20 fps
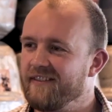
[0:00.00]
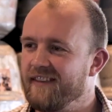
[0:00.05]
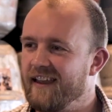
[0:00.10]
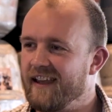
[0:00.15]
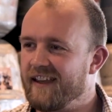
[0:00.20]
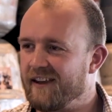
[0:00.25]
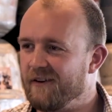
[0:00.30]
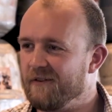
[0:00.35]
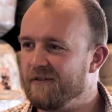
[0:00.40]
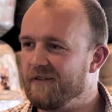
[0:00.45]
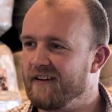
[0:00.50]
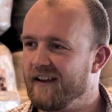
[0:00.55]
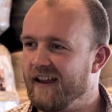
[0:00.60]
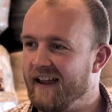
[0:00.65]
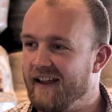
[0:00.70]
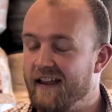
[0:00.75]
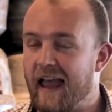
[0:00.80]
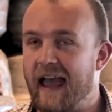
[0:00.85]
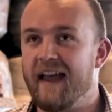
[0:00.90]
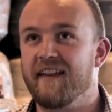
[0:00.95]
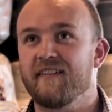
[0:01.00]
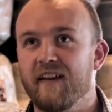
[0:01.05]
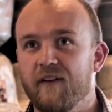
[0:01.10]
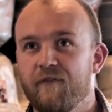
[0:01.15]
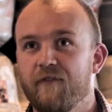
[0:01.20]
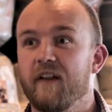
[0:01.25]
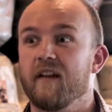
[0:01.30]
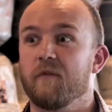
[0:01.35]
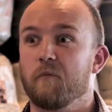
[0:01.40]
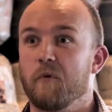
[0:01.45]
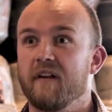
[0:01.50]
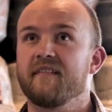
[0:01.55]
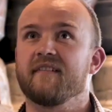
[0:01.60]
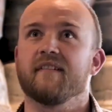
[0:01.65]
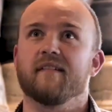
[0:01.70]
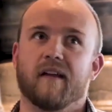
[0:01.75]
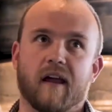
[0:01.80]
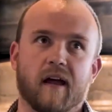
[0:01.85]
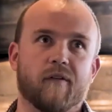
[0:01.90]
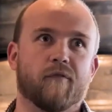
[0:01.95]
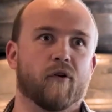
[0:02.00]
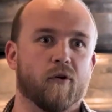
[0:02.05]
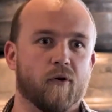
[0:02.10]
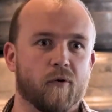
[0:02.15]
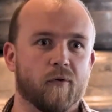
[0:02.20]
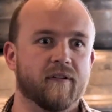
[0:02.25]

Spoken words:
Thank you. As if it wasn't ever